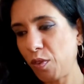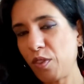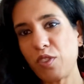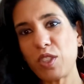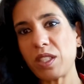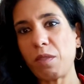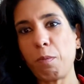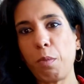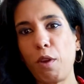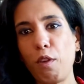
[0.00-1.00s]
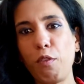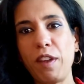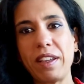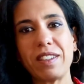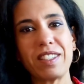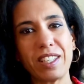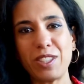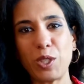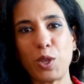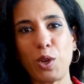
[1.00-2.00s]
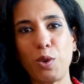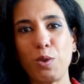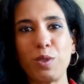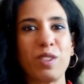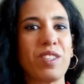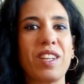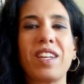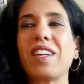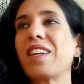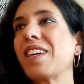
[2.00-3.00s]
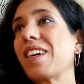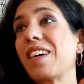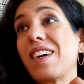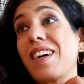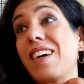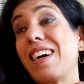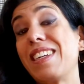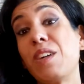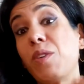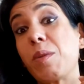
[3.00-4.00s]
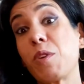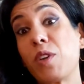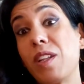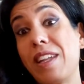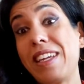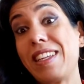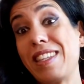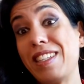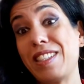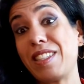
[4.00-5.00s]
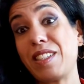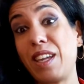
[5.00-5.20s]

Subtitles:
It's just a perfect duster coat. I know I'm going to like this.